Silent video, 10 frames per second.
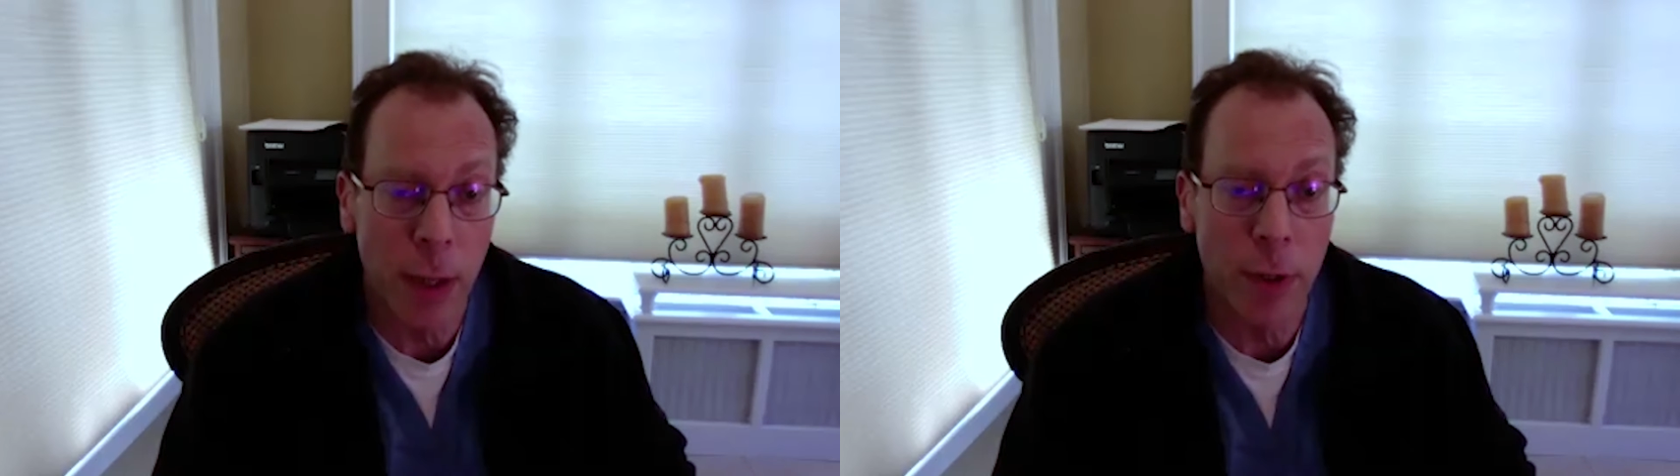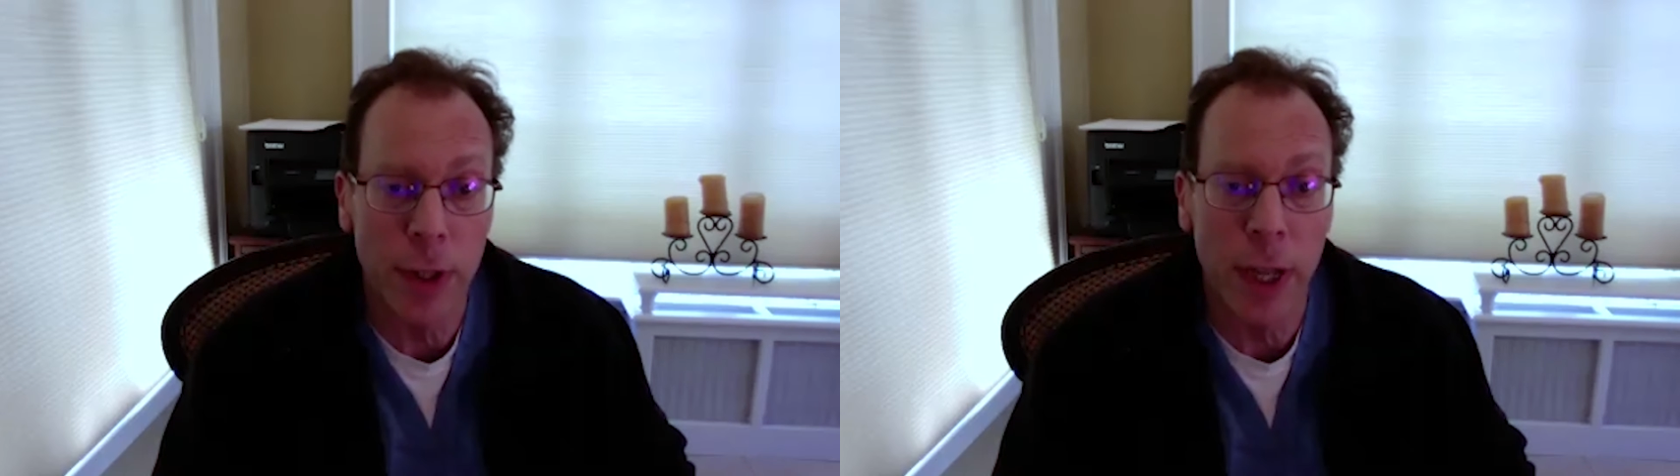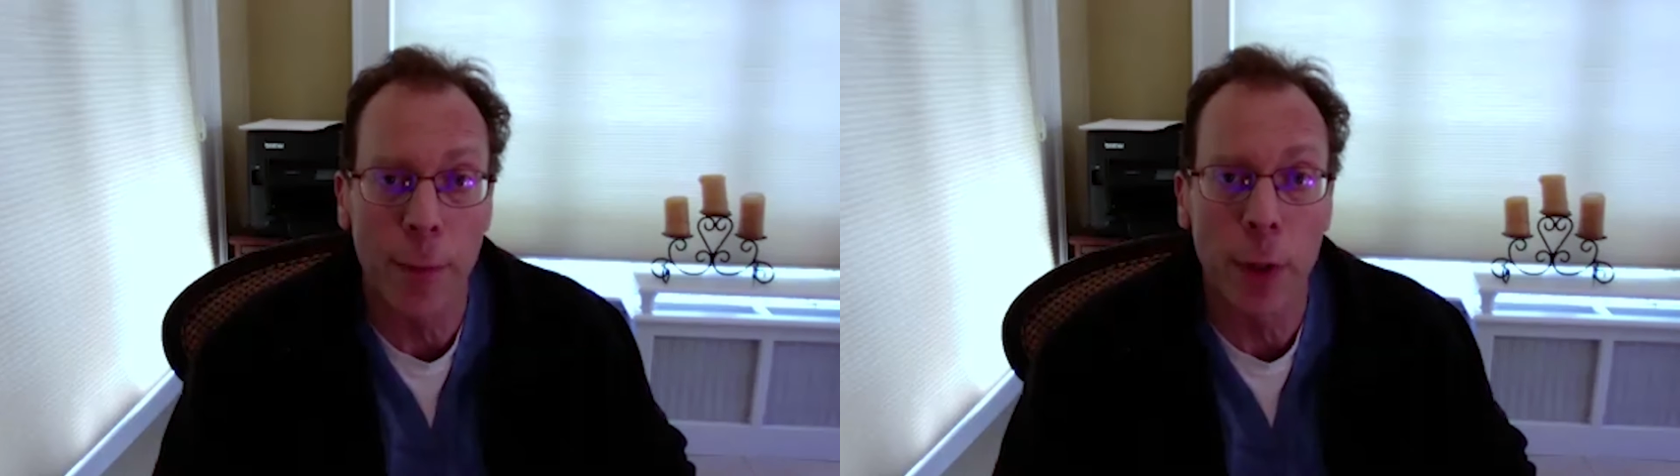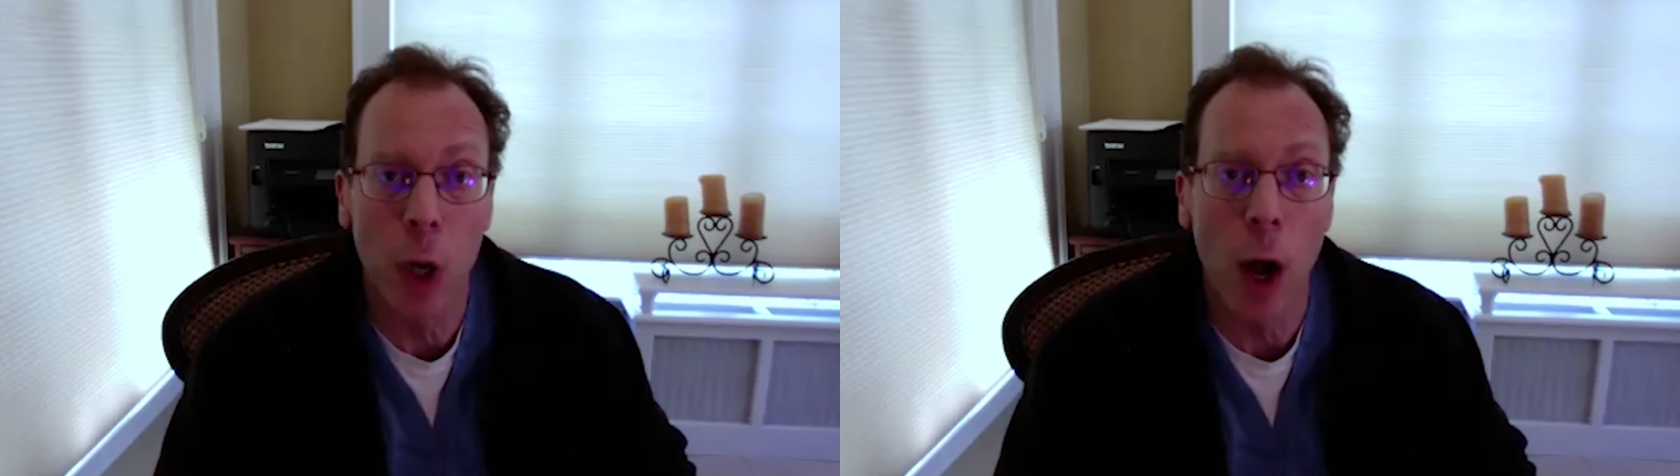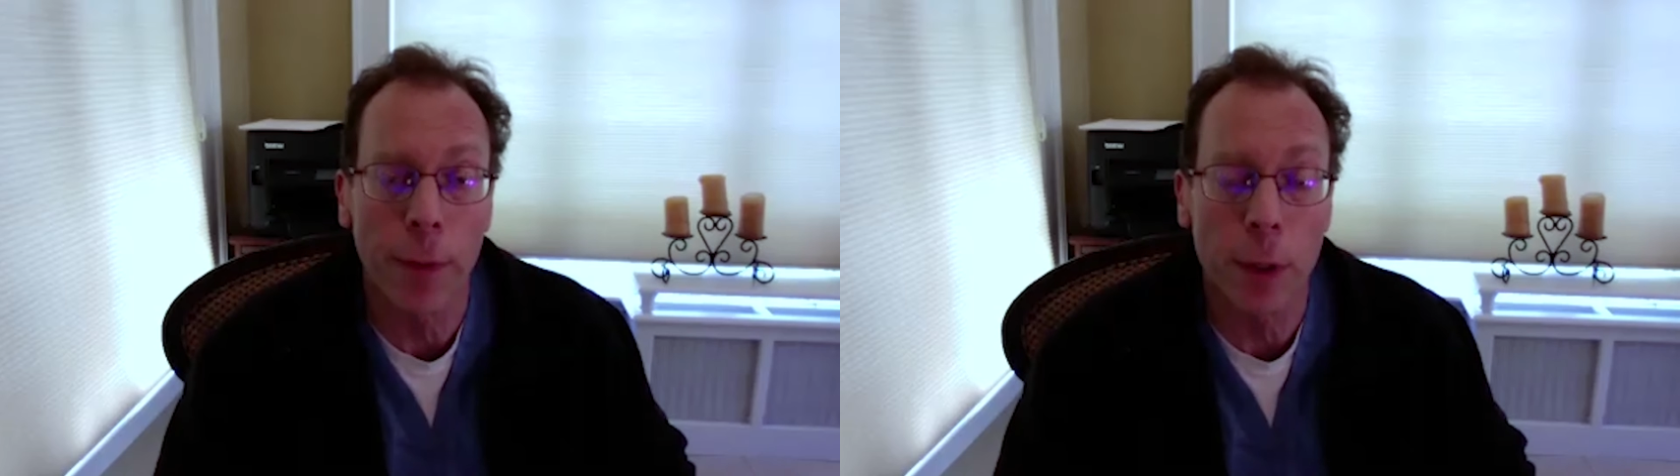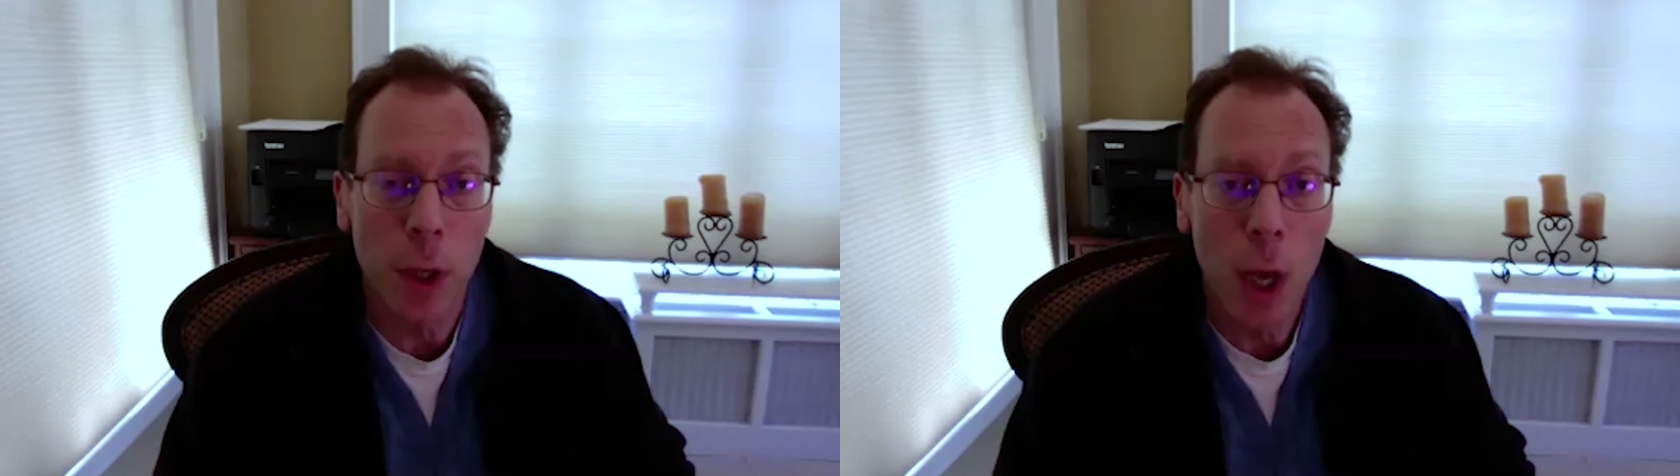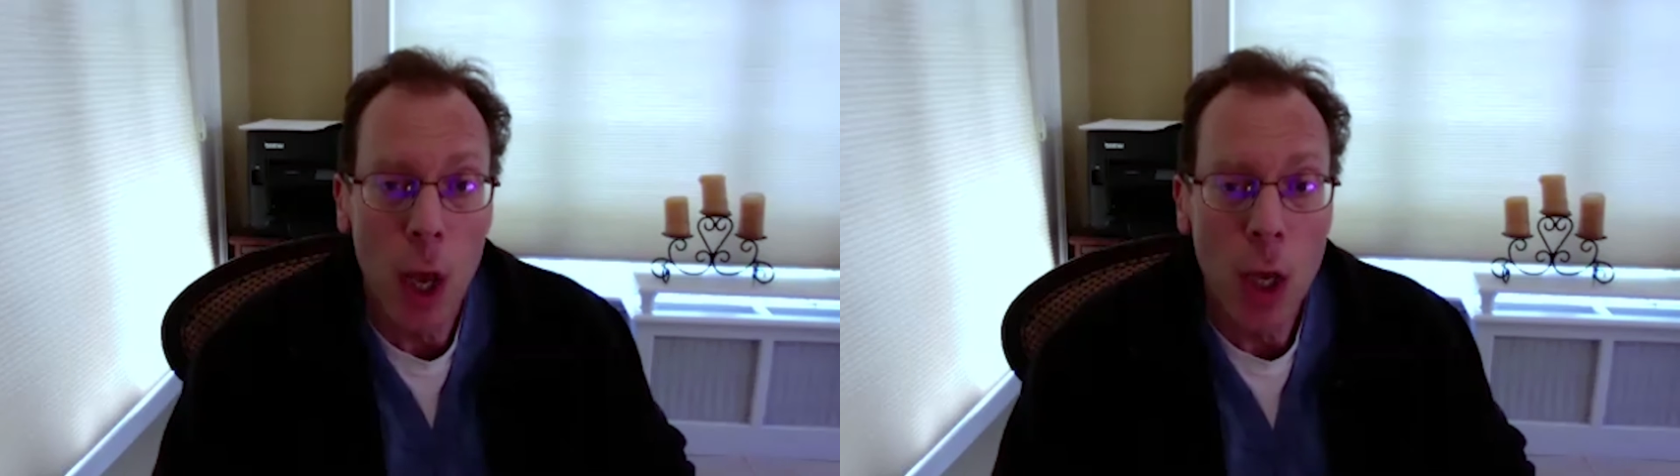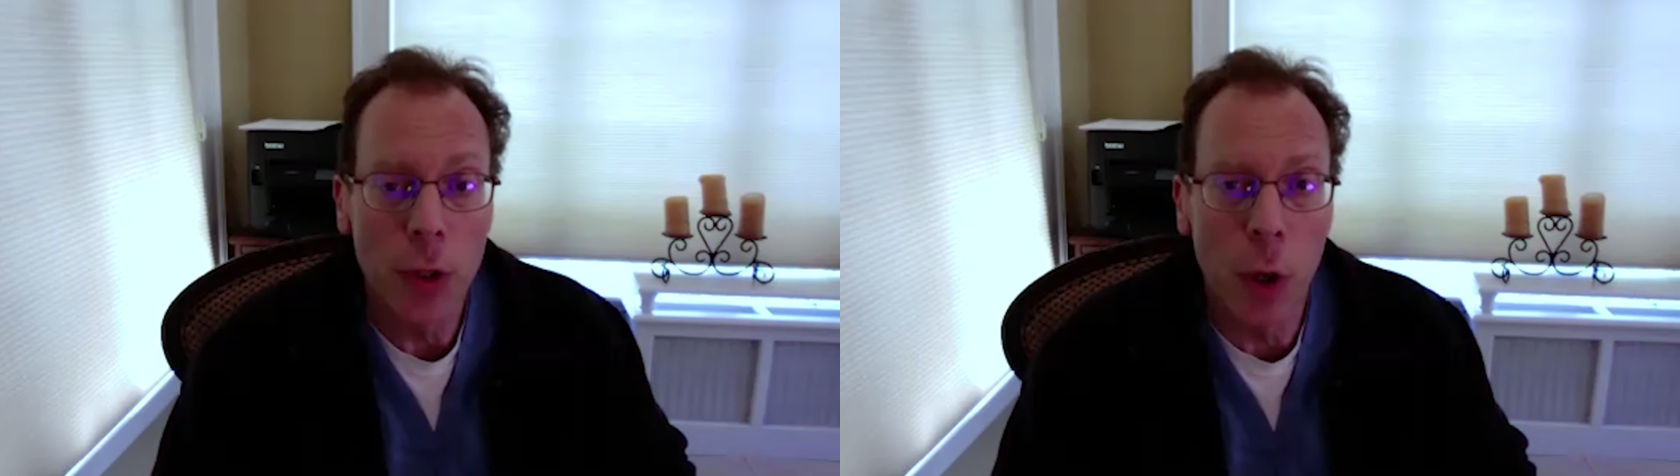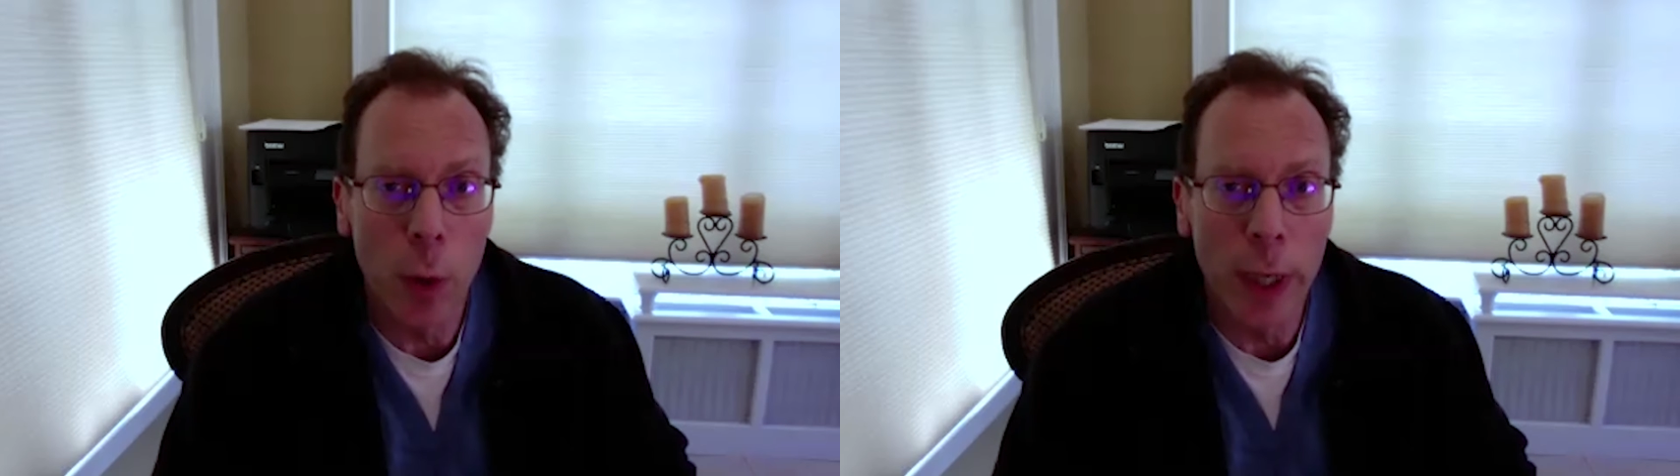and the staff in the office. So